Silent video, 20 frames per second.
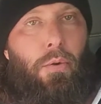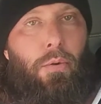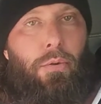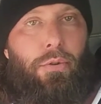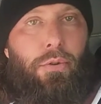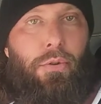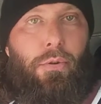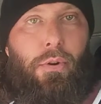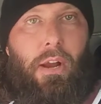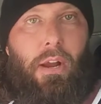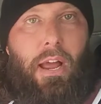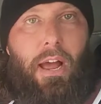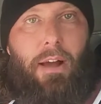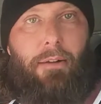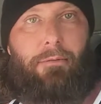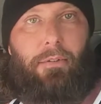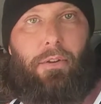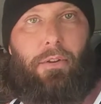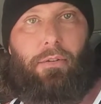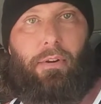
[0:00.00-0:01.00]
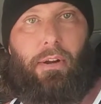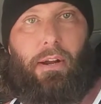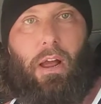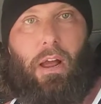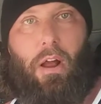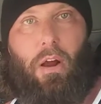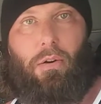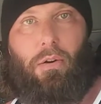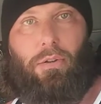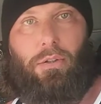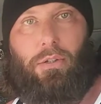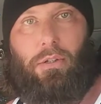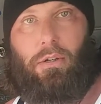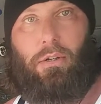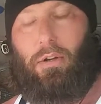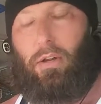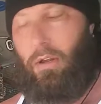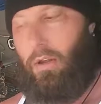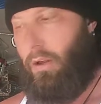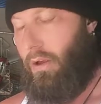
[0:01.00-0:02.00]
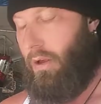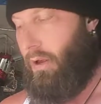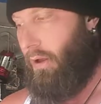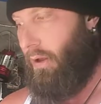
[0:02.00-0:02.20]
about two and a half to three hours.